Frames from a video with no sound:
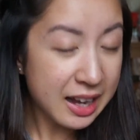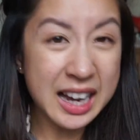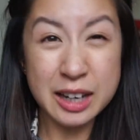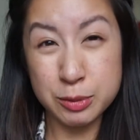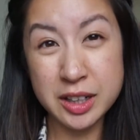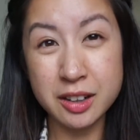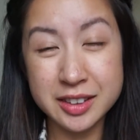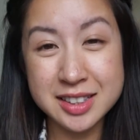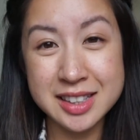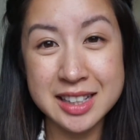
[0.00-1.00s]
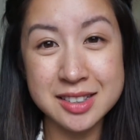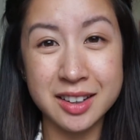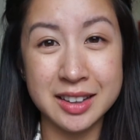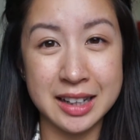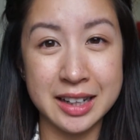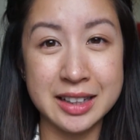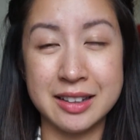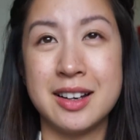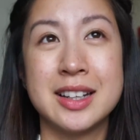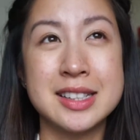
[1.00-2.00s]
I read all these things online, and
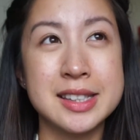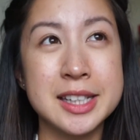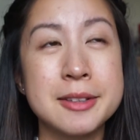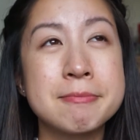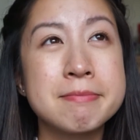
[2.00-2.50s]
honestly,